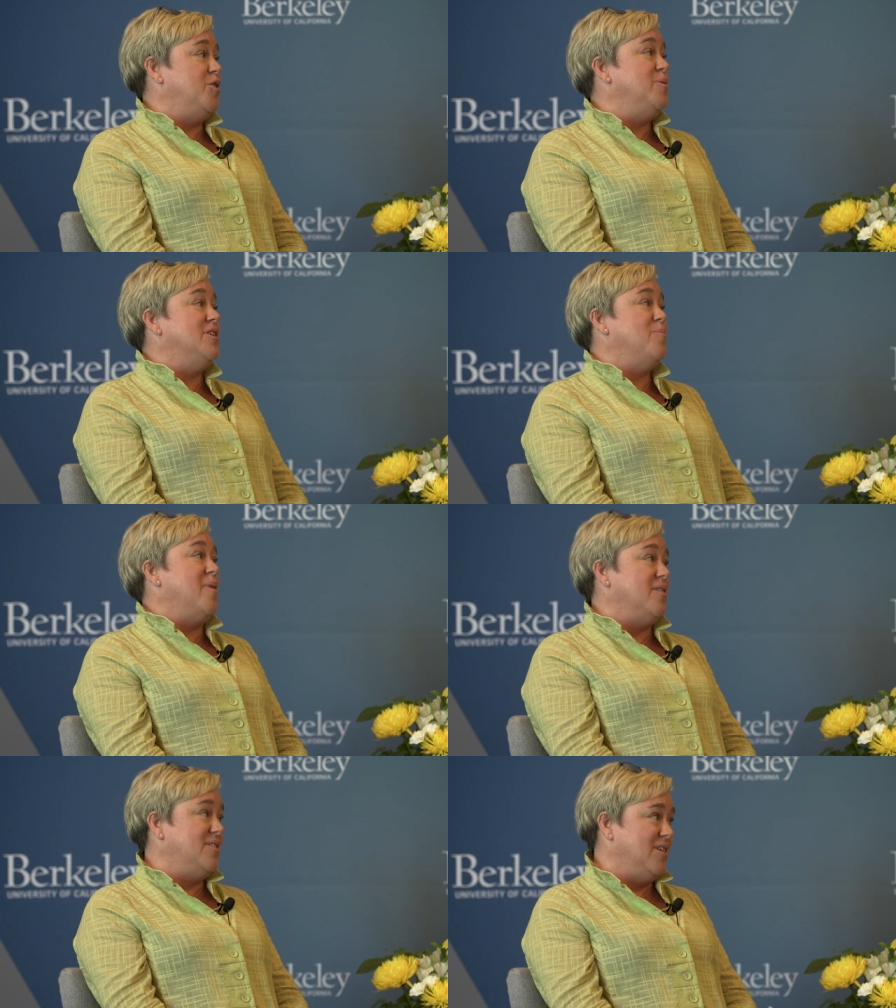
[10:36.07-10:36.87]
She went into
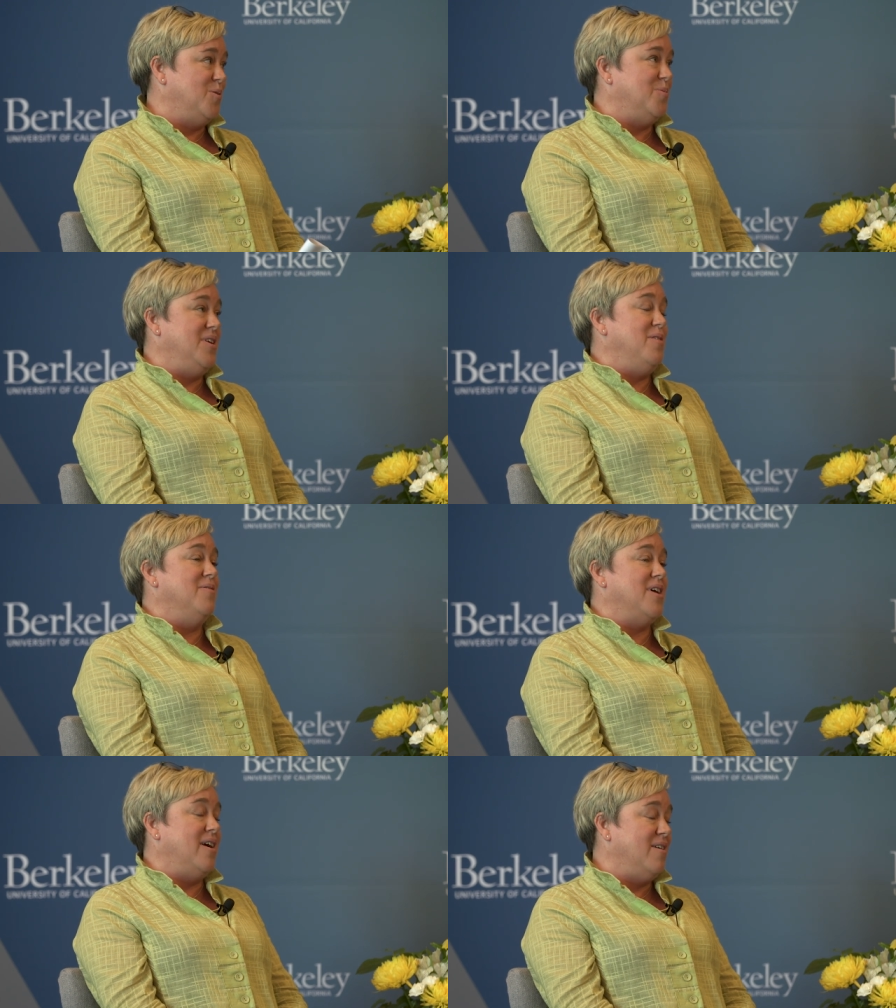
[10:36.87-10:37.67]
politics when he
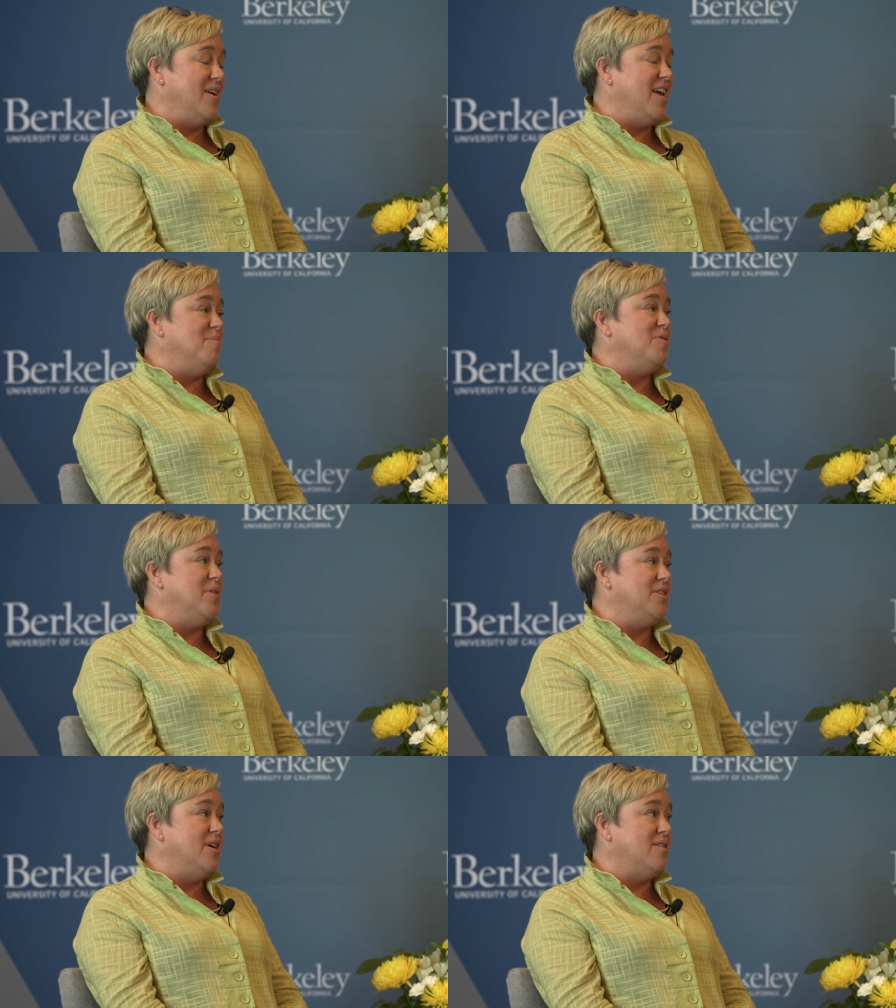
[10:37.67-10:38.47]
retired and came to
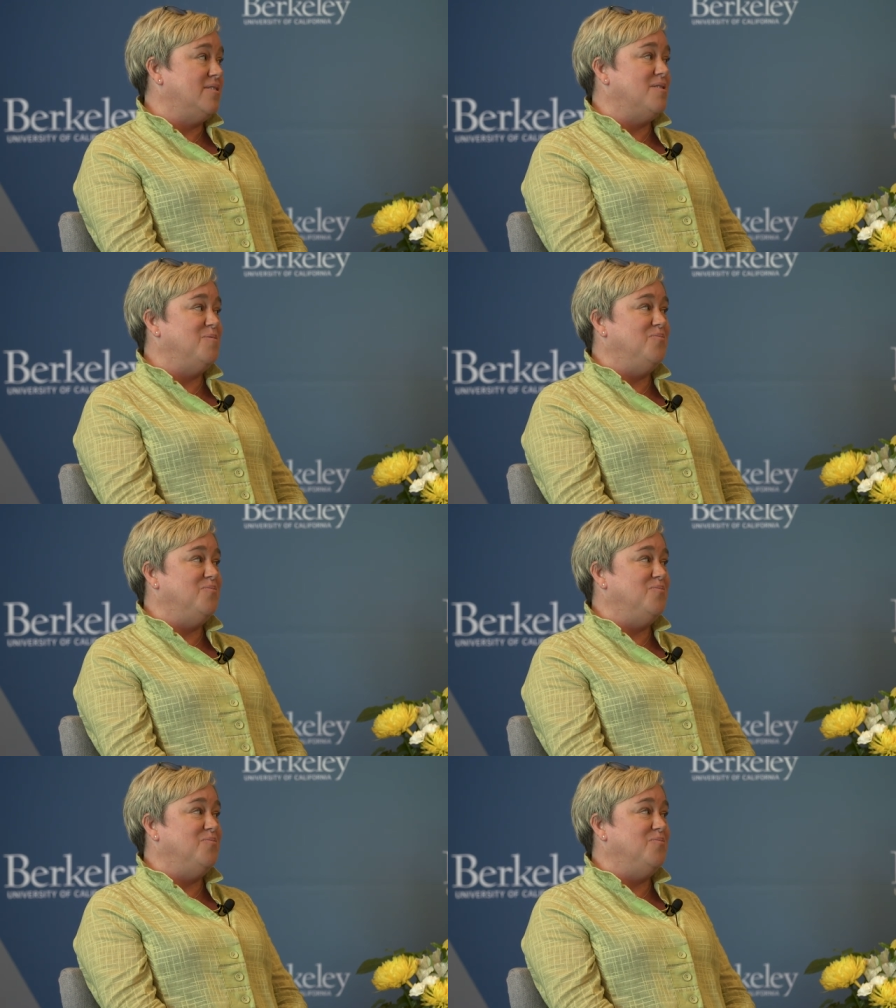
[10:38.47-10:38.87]
Montana. So,